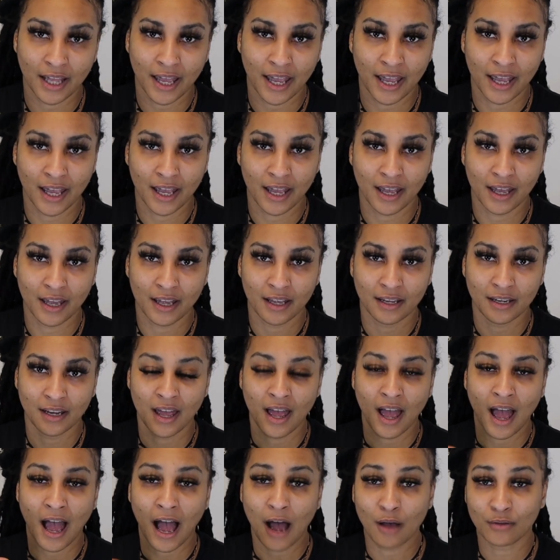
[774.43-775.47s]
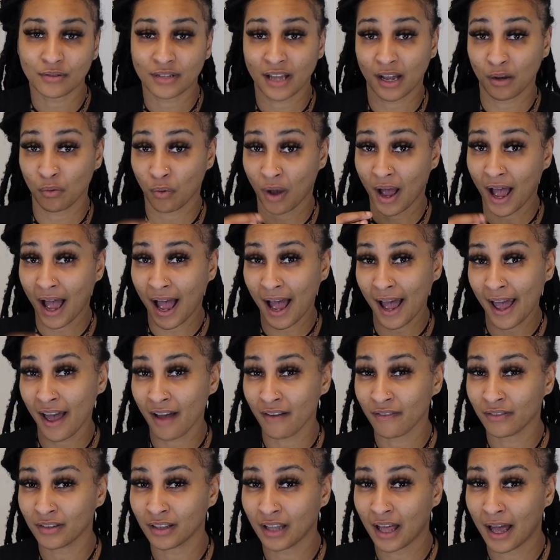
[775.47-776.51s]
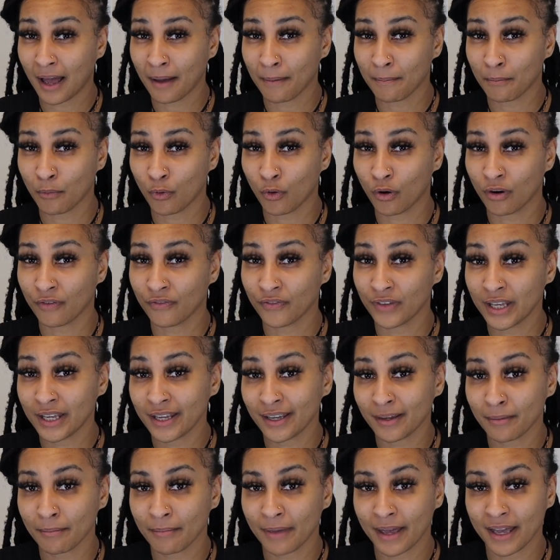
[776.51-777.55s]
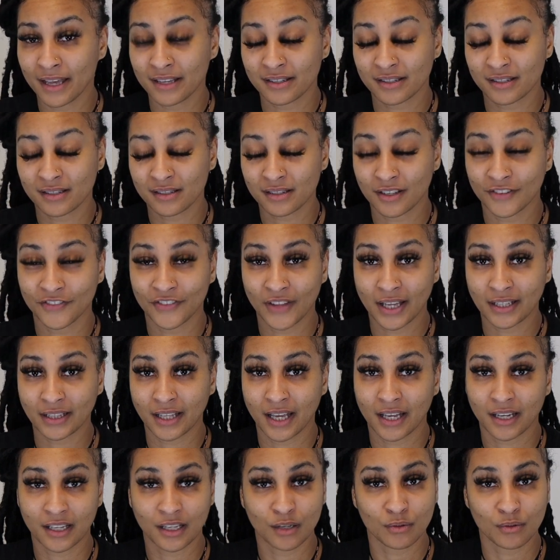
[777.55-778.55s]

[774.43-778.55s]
And I was like, well, I have a lot more vegan based and stuff like that.